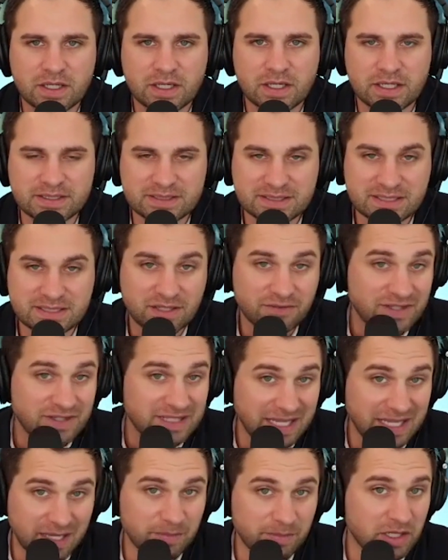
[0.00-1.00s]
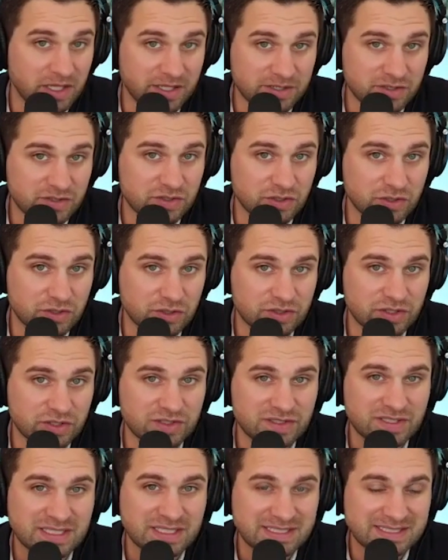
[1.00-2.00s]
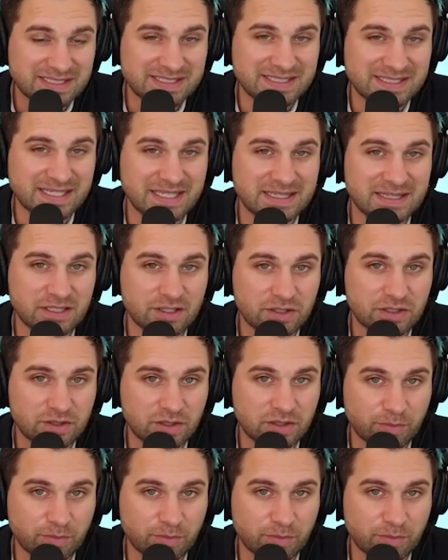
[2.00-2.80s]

uh, instead of the mls search it's going to send the,